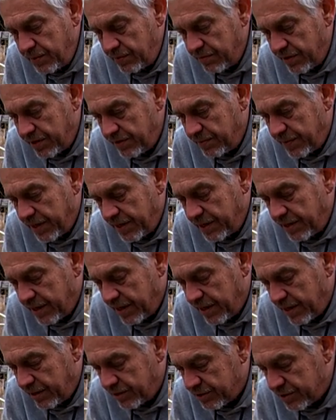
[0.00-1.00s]
We're renovating the
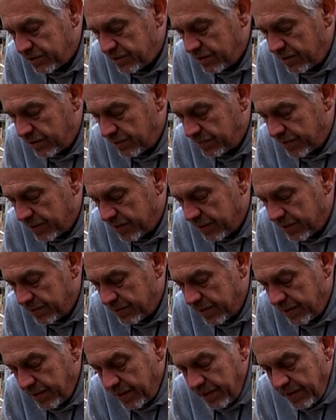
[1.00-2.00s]
house, as a lot of you know
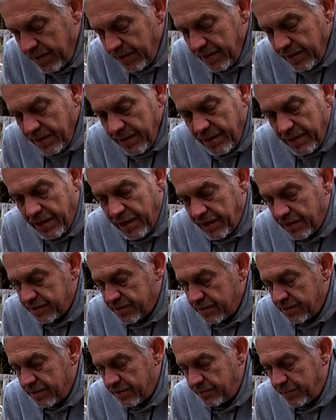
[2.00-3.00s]

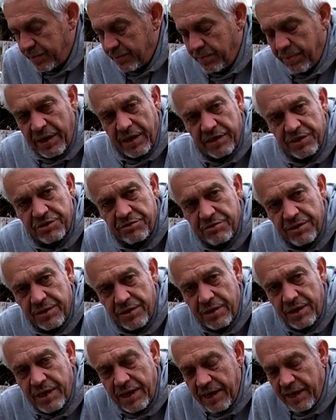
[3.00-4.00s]
and I've been plastering
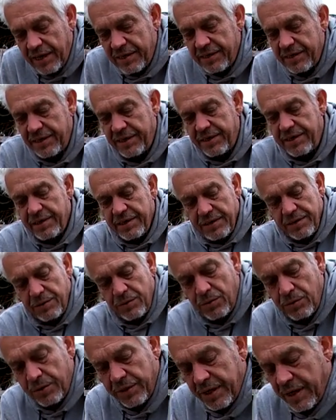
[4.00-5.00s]
our landing
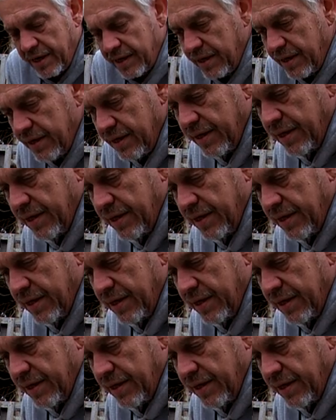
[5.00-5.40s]
all day